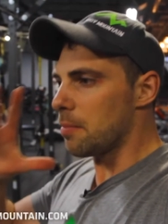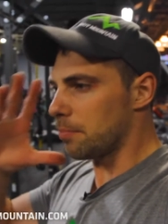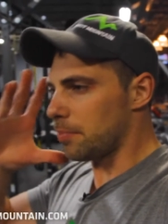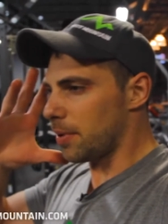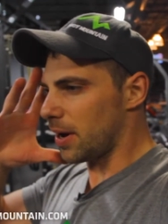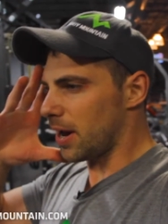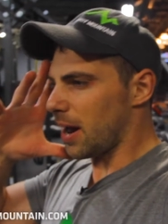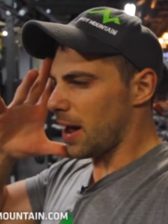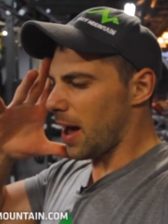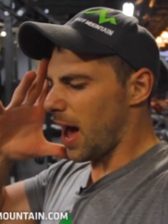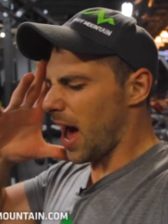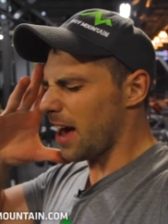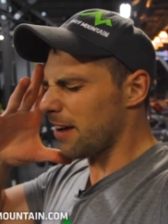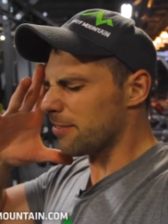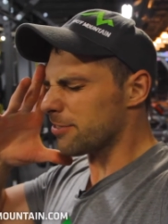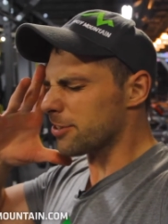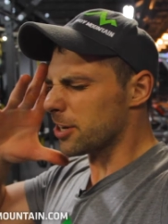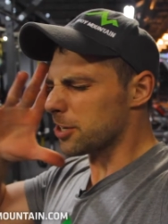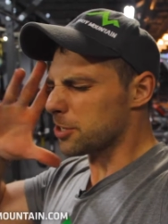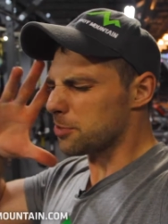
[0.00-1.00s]
but I
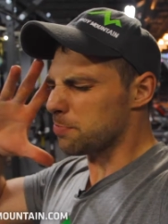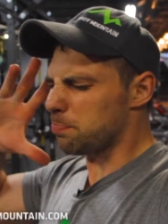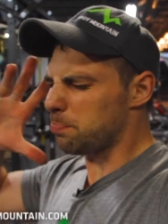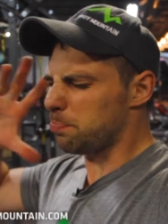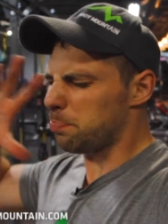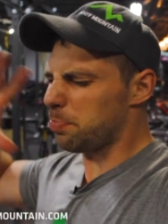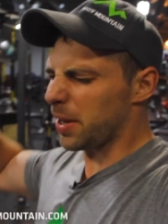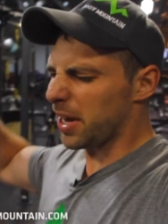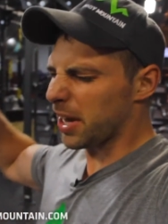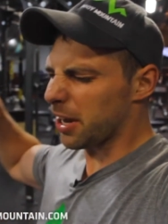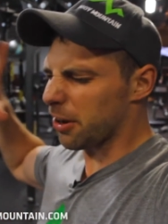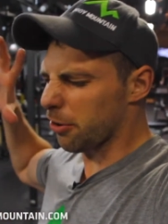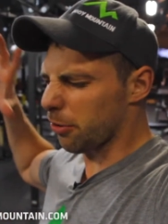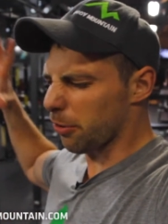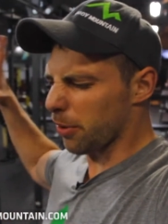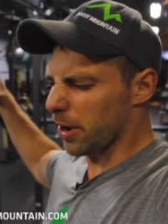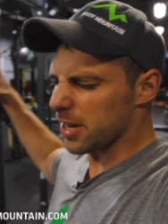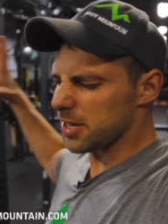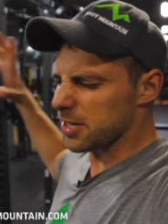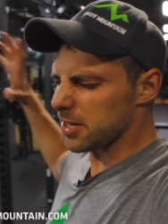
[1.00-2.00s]
have such big,
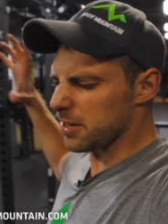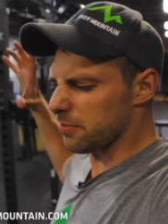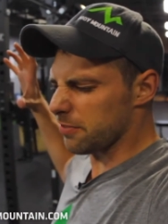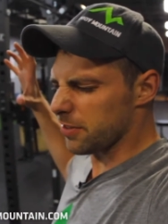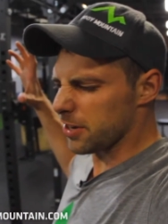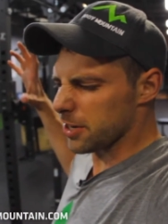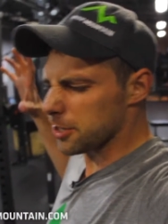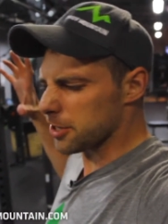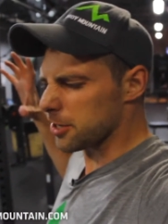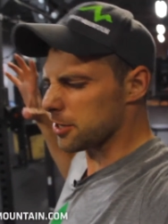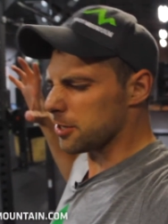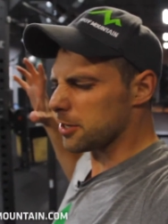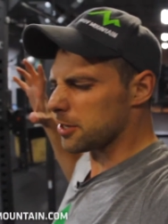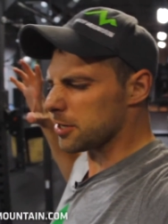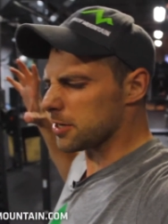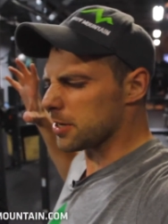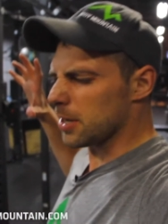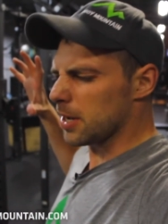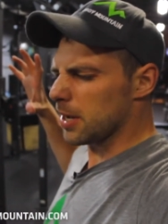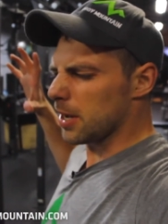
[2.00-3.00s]
crazy
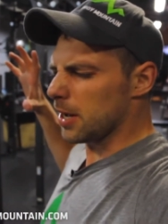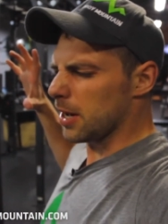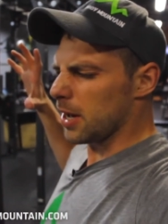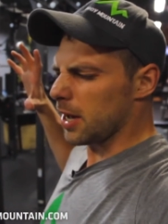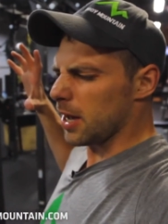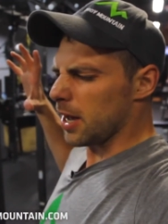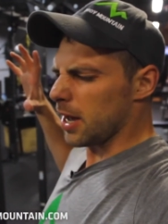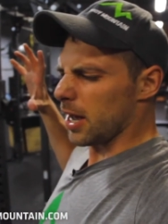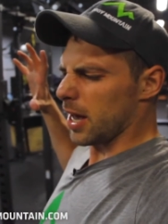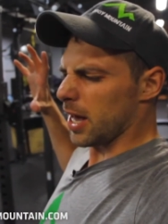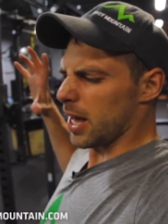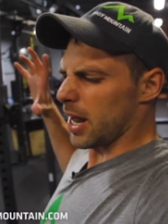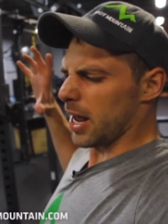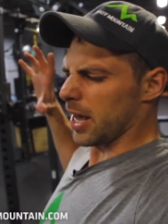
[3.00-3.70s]
visions and